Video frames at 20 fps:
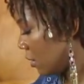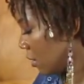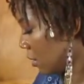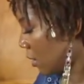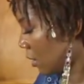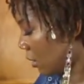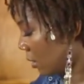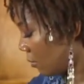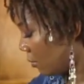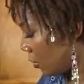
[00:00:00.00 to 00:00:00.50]

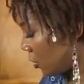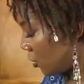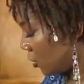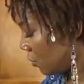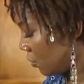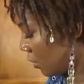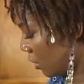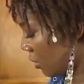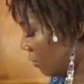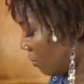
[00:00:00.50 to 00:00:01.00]
But
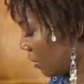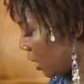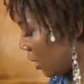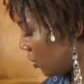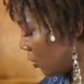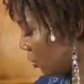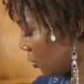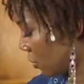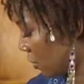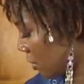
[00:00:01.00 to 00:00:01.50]
you want to make
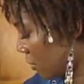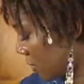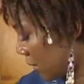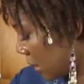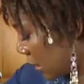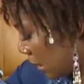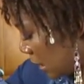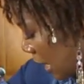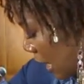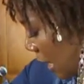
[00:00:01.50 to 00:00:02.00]
sure there's
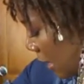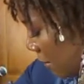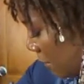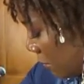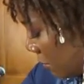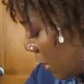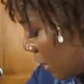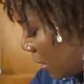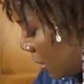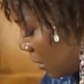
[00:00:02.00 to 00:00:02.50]
a lot of
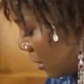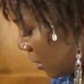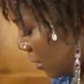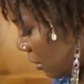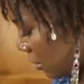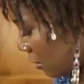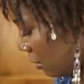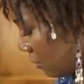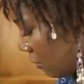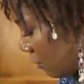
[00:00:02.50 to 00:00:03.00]
meat in
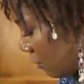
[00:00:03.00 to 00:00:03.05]
here.